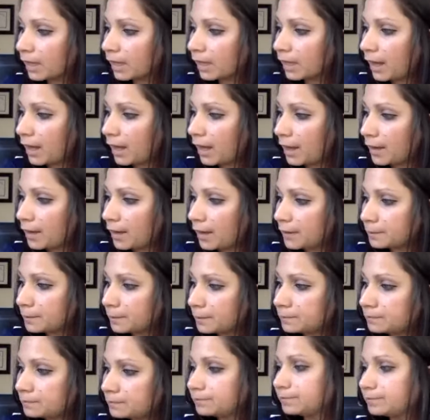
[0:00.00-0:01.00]

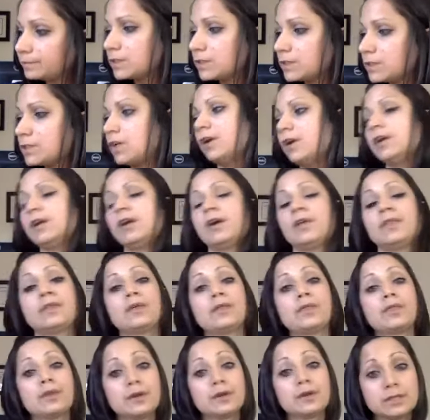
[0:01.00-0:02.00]
Starting on the
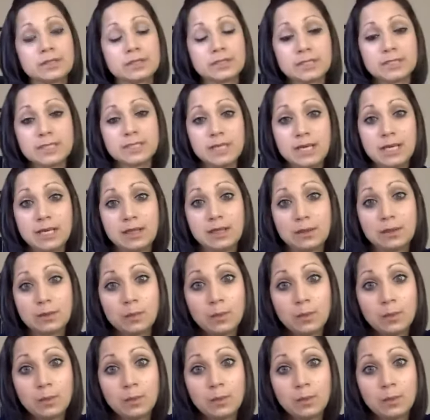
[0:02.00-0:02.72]
13th,